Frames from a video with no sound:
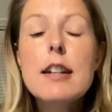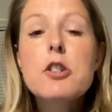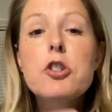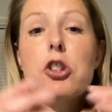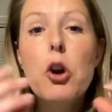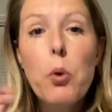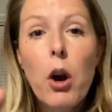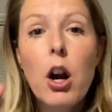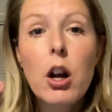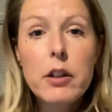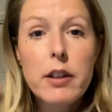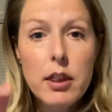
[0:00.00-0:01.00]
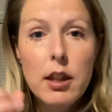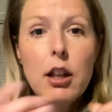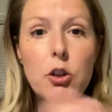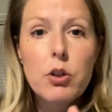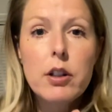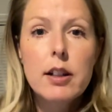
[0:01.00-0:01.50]
is so hard to
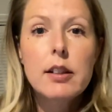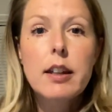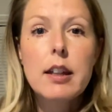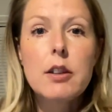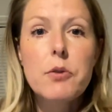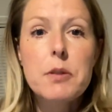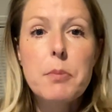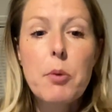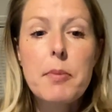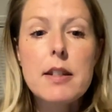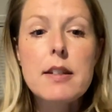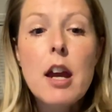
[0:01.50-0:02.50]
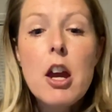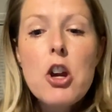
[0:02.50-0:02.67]
think critically in those moments.